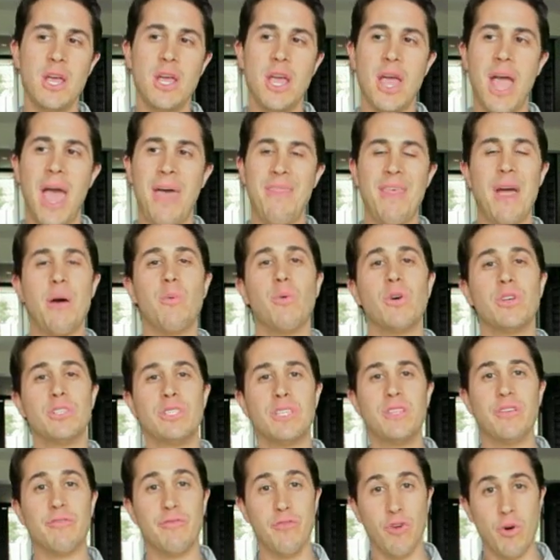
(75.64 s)
and that
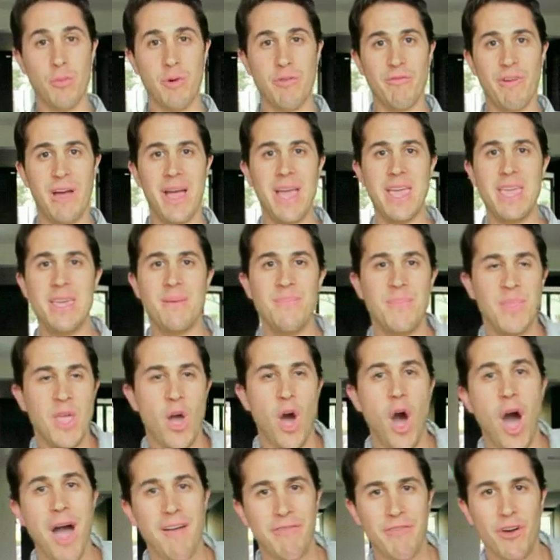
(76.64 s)
was in the form of an
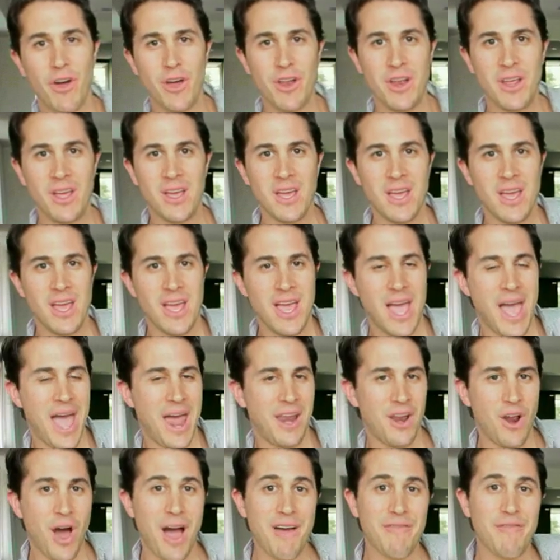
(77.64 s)
iPhone
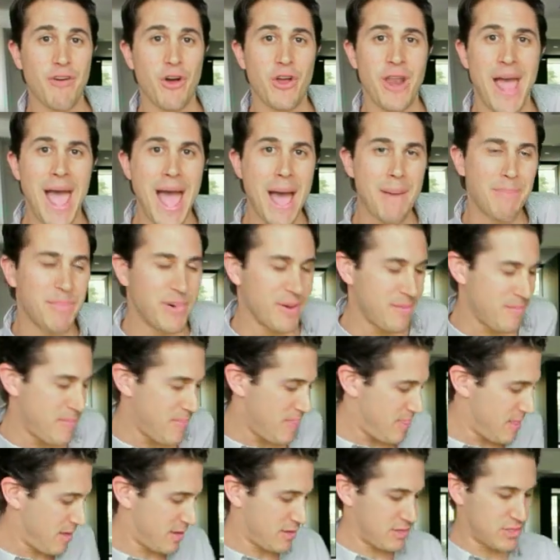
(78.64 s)
and an iPhone app.
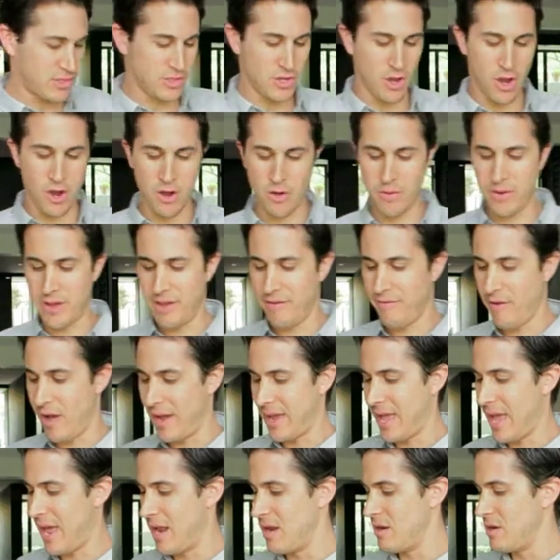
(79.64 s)
So if I
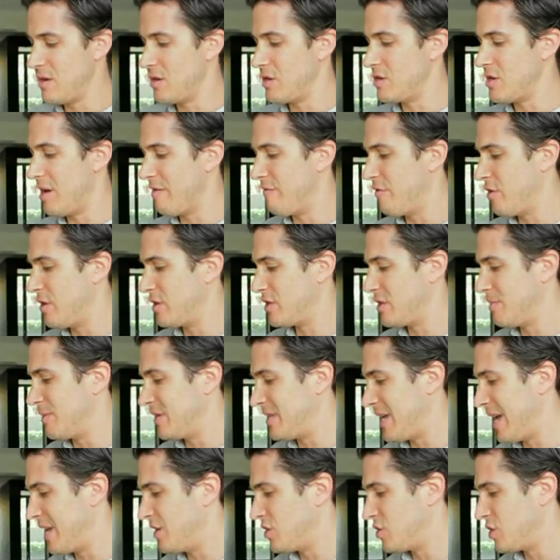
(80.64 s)
can divert some
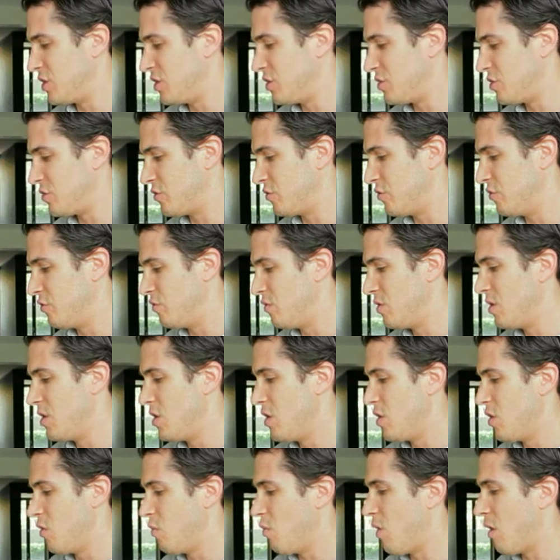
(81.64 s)
attention to
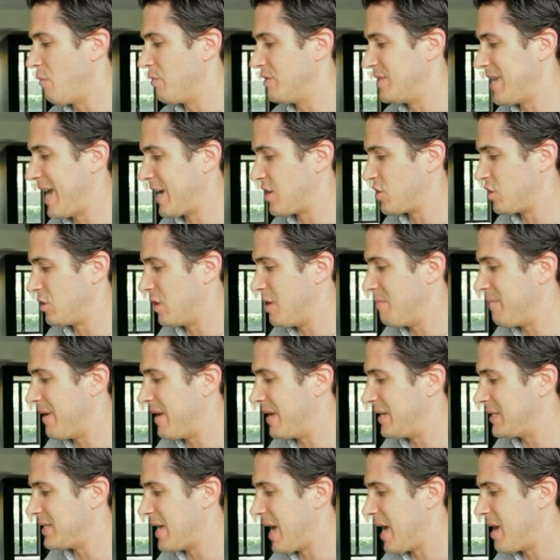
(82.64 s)
what was actually
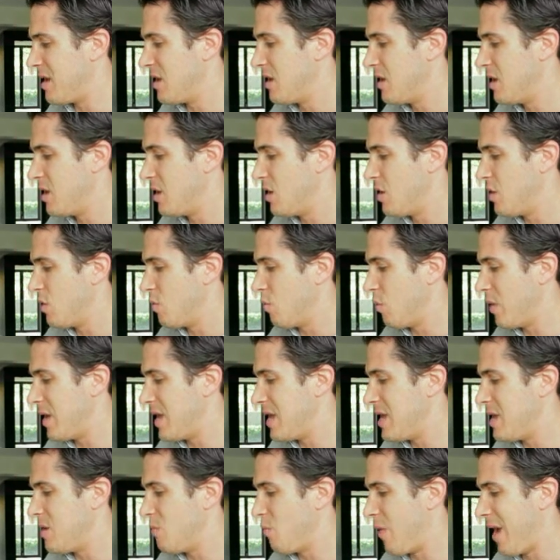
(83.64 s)
being done,
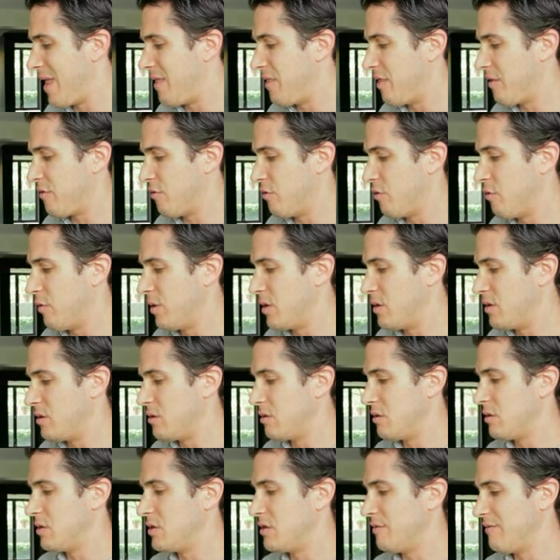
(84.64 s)
we went through and
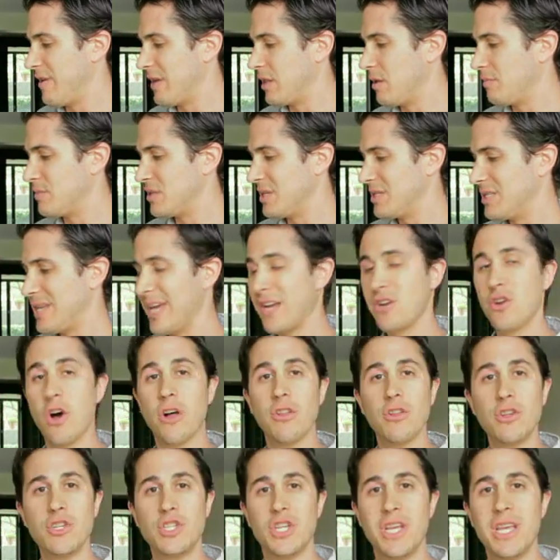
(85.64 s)
developed a
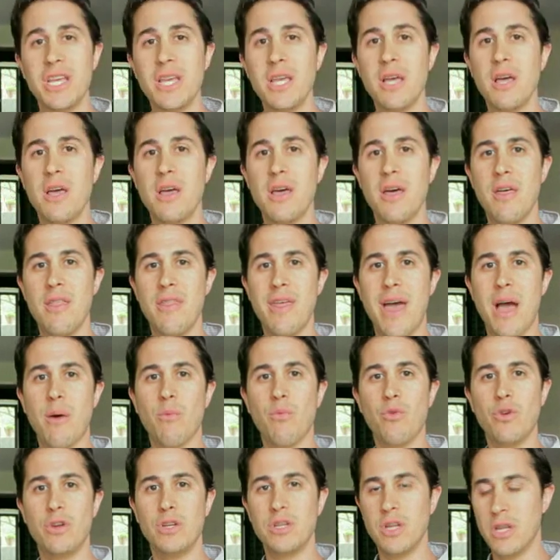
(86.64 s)
technology that
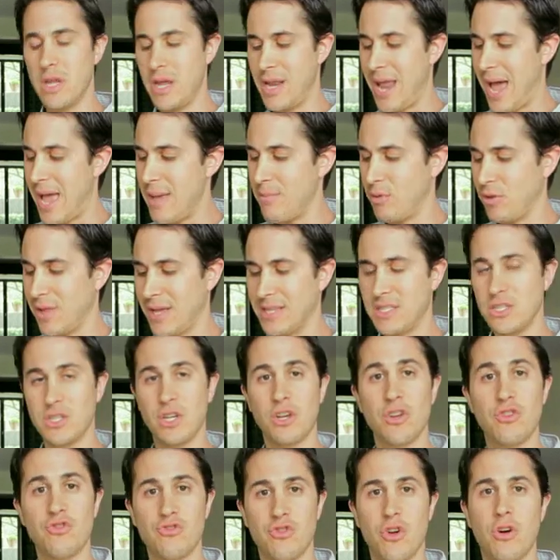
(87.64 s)
would enable us to
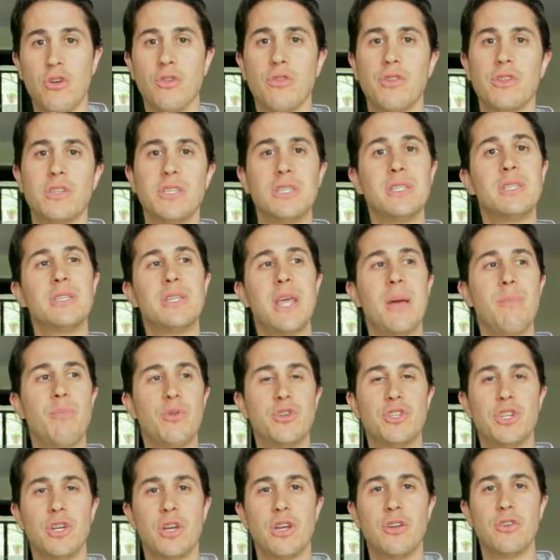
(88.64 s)
control the
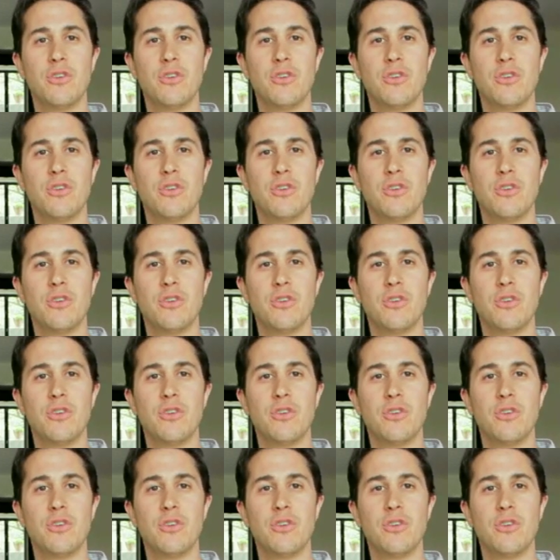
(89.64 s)
temperature,